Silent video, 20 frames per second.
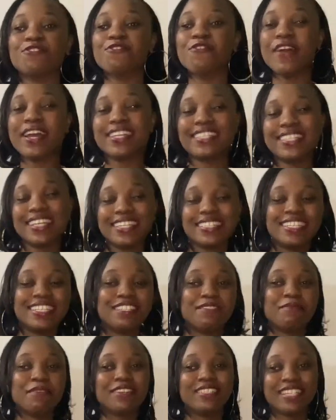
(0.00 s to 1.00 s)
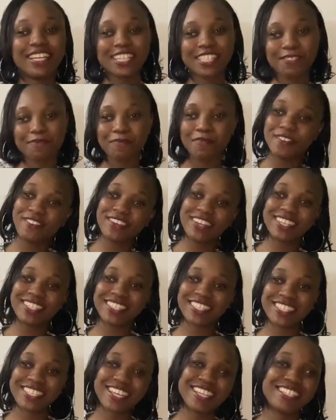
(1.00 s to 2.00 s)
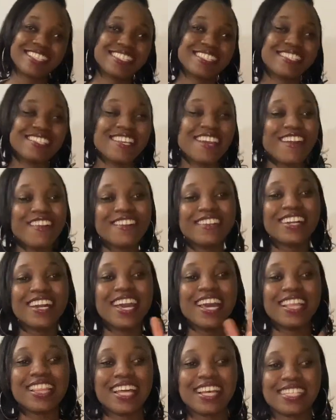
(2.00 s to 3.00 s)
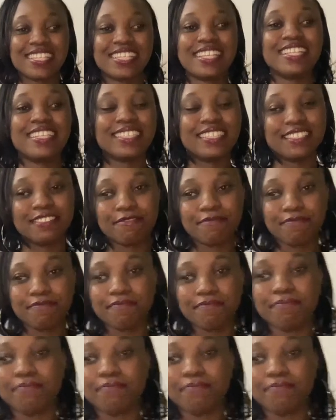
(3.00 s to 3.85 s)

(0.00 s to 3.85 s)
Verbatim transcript: I'm sure that in a month you can have like most interesting that will